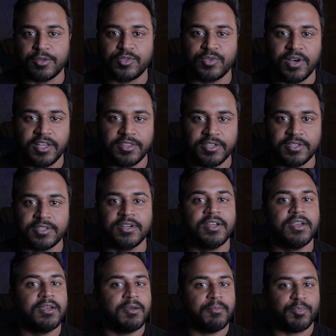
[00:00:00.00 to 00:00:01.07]
out to other
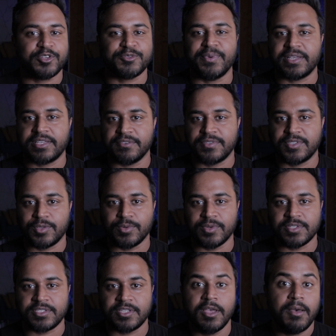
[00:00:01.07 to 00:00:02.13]
prospective
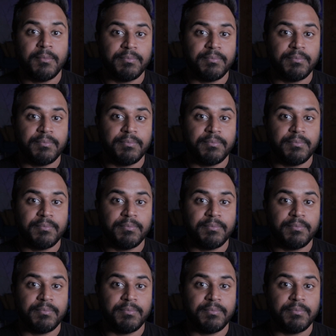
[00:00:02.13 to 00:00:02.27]
students.